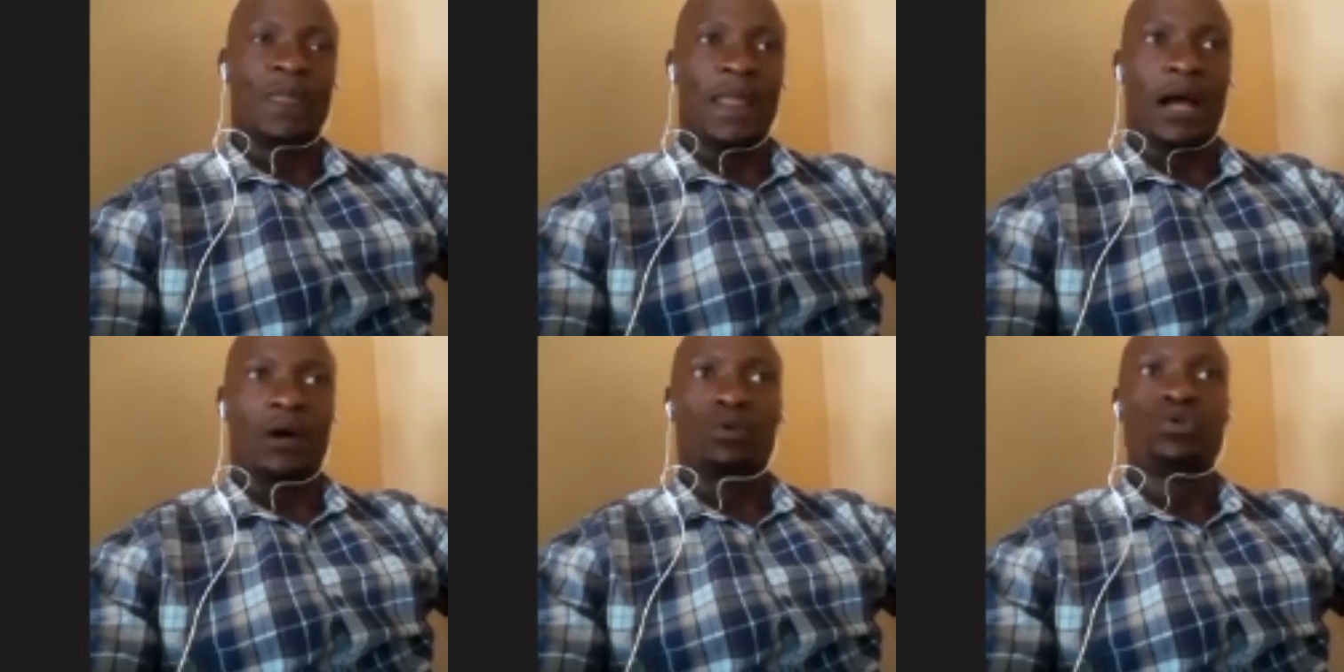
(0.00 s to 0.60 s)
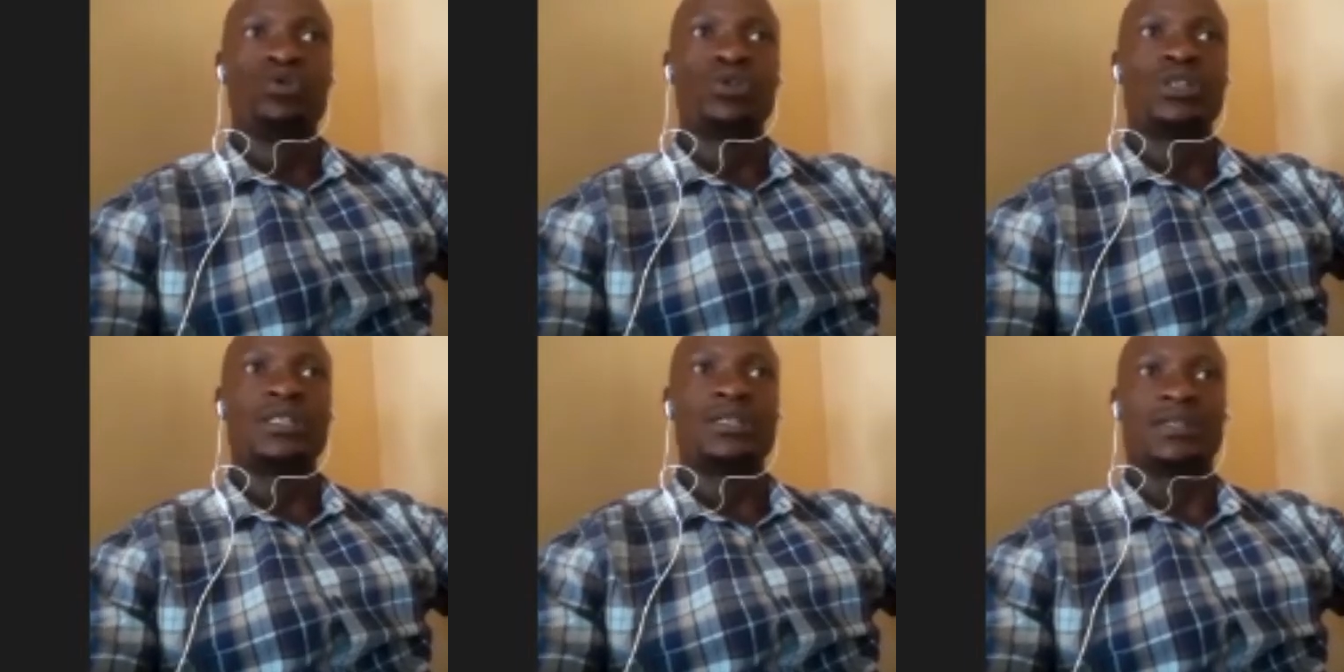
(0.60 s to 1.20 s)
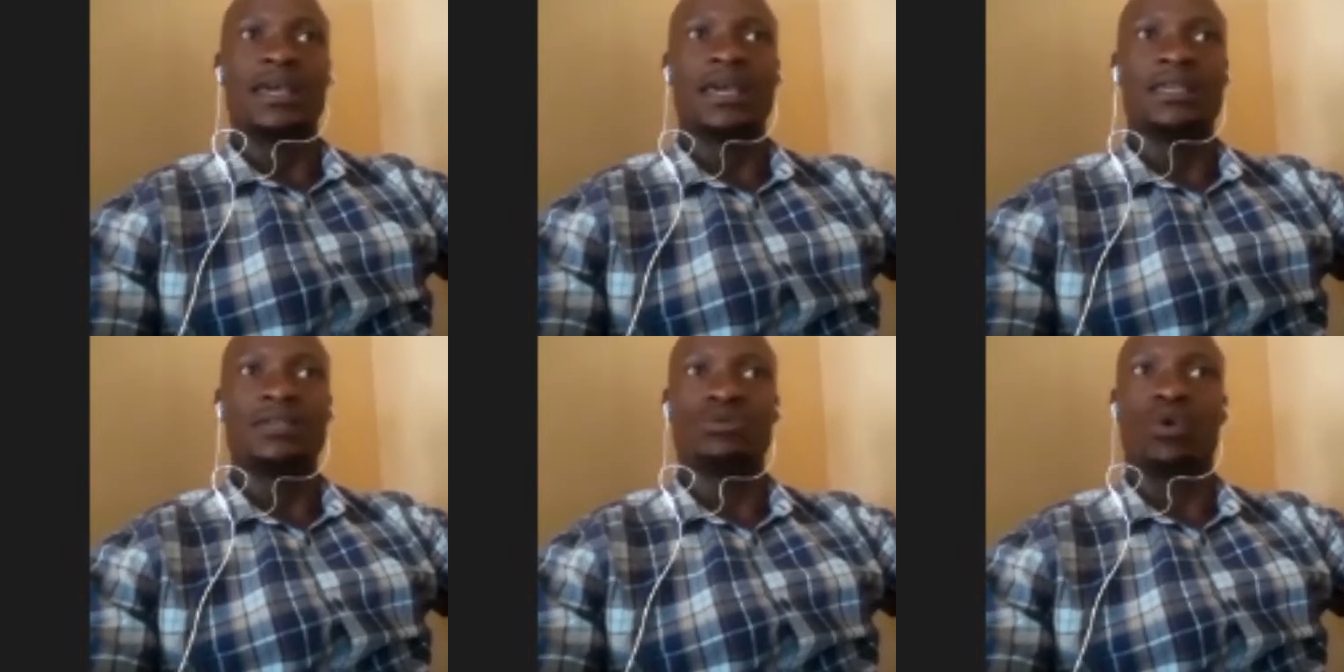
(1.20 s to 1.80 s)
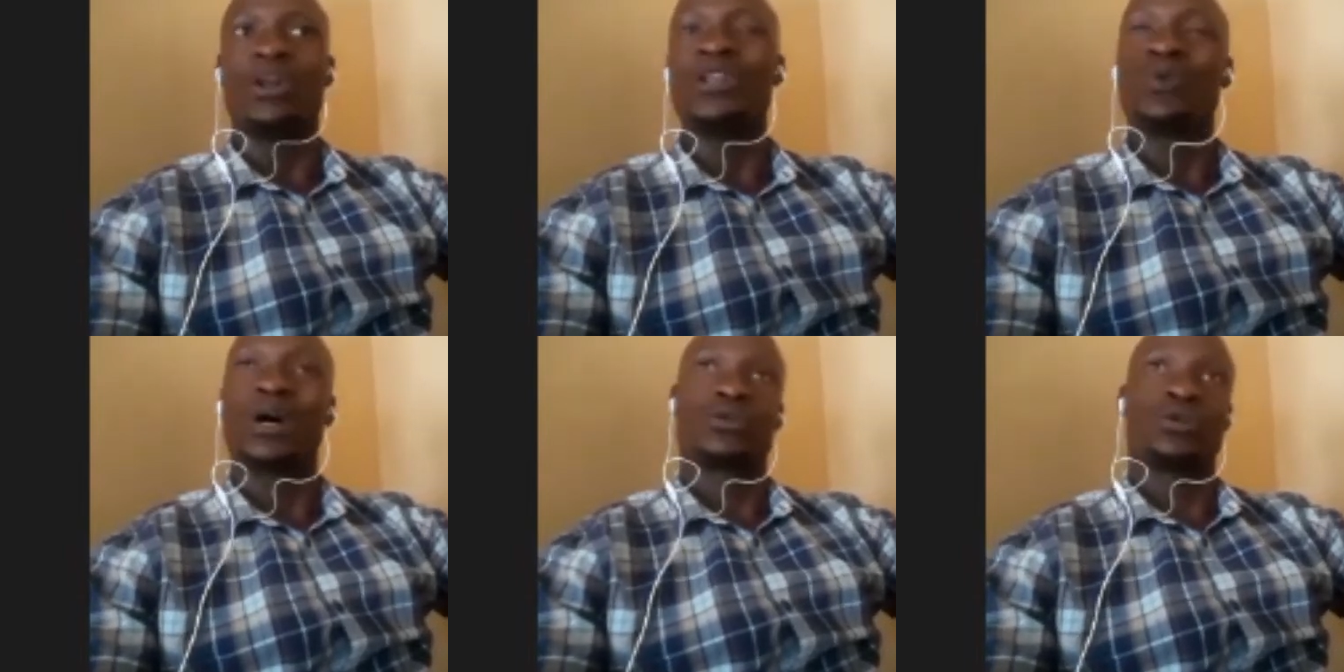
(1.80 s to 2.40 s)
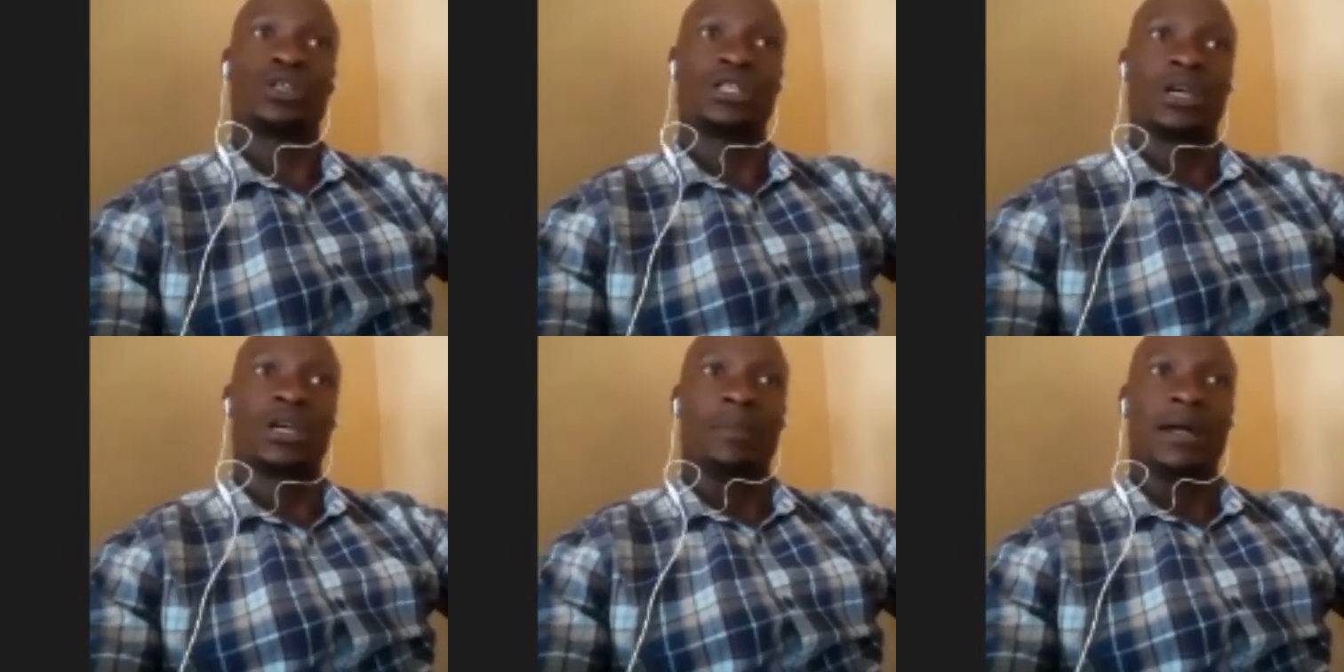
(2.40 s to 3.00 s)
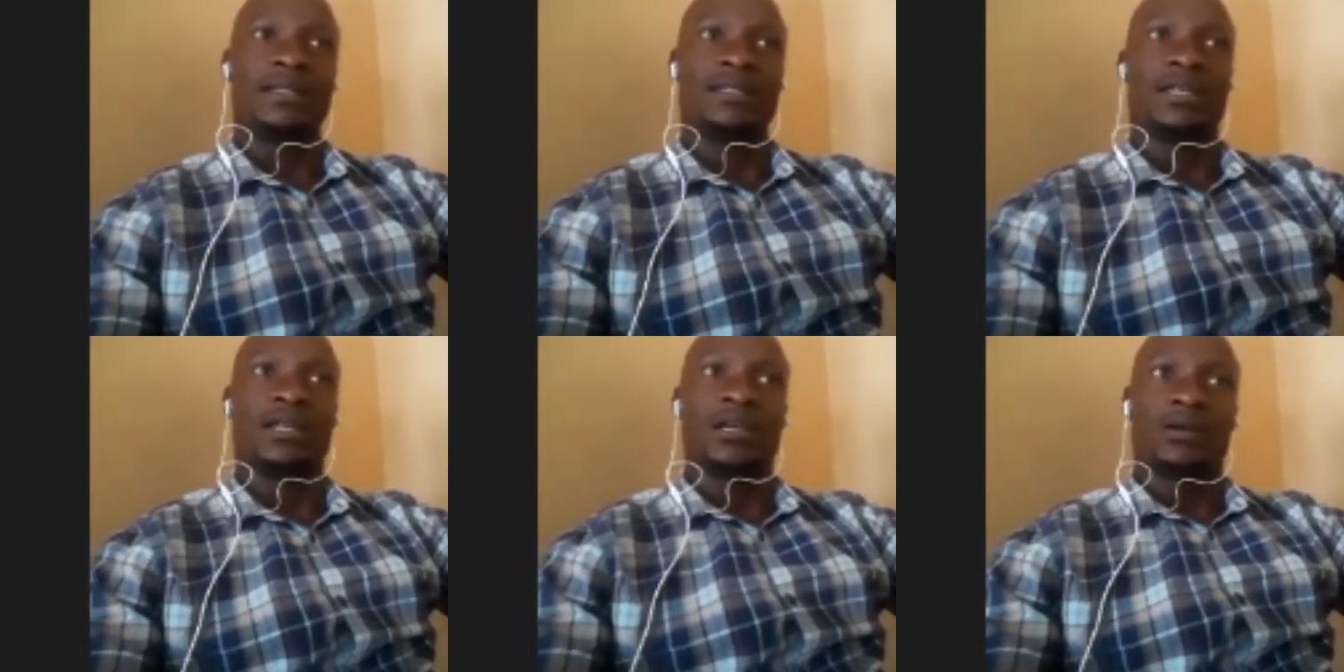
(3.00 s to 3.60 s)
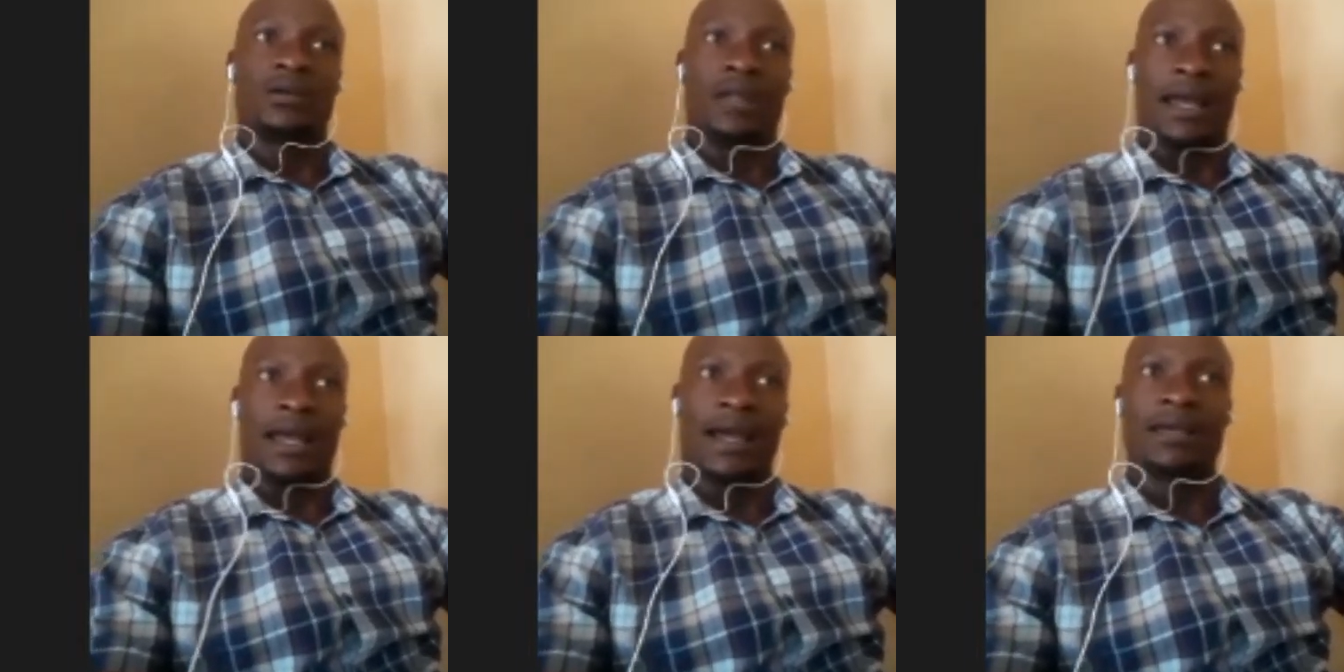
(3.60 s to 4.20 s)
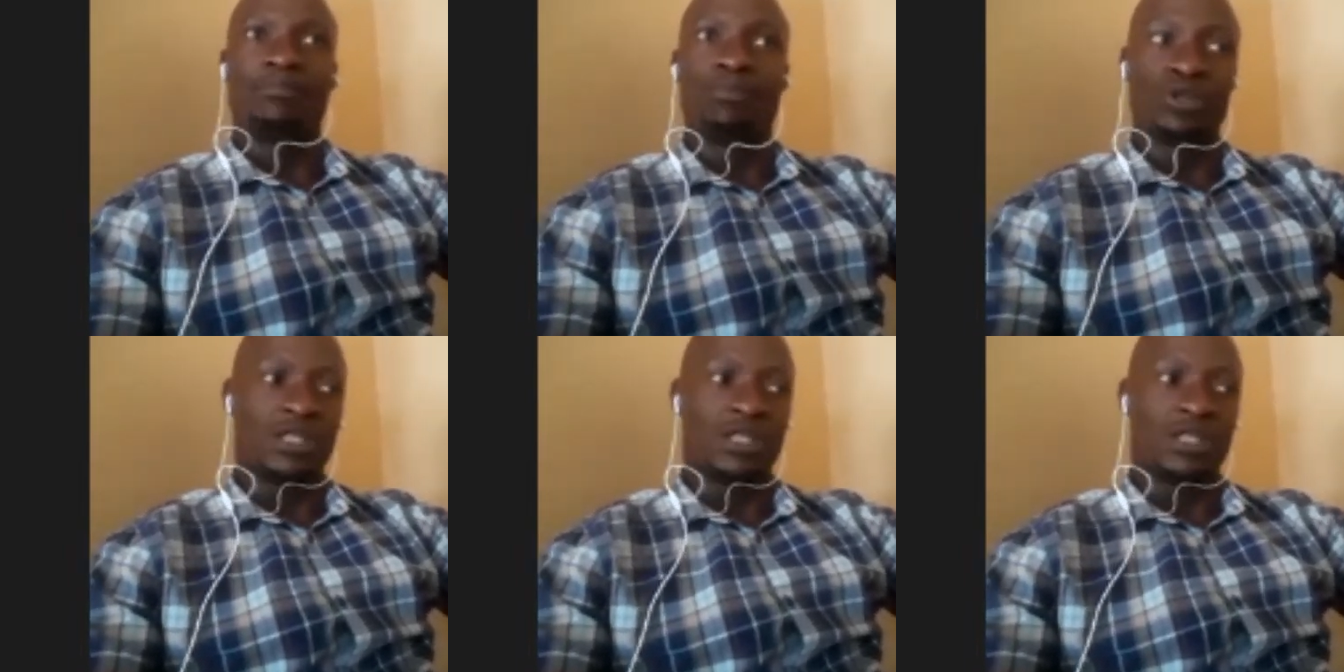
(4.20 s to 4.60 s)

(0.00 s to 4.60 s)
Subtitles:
I wouldn't say it's only one coach, but like I